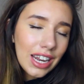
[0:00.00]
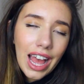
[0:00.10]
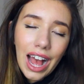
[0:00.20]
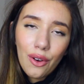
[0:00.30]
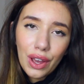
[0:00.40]

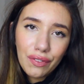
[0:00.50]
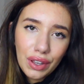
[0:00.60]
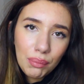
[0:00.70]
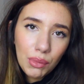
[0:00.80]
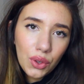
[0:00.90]
Now, if
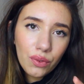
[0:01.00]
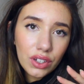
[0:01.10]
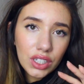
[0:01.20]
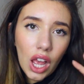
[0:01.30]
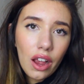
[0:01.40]
we move
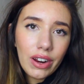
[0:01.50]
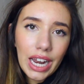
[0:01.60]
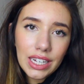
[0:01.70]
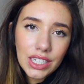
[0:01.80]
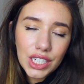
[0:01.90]
on to her
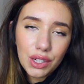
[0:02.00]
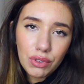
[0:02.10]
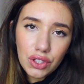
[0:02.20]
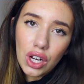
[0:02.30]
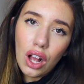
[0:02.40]
relationship
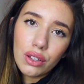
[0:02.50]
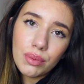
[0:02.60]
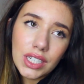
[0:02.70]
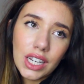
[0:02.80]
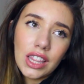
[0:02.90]
with Charles,
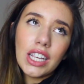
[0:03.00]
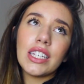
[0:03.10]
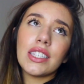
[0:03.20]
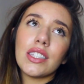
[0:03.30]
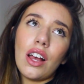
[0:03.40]
which I think
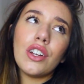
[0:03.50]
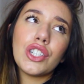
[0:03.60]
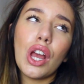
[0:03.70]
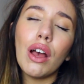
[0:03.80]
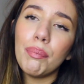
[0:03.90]
is
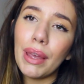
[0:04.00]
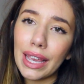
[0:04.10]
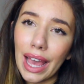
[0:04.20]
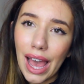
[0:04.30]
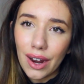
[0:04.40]
such a
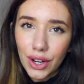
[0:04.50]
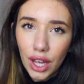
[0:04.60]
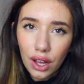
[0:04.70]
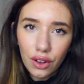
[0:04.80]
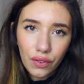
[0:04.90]
big
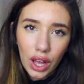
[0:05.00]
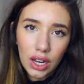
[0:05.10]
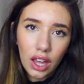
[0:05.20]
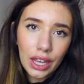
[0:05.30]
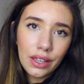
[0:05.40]
area of
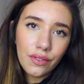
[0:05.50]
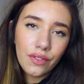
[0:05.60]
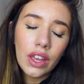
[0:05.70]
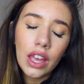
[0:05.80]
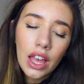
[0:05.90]
her life,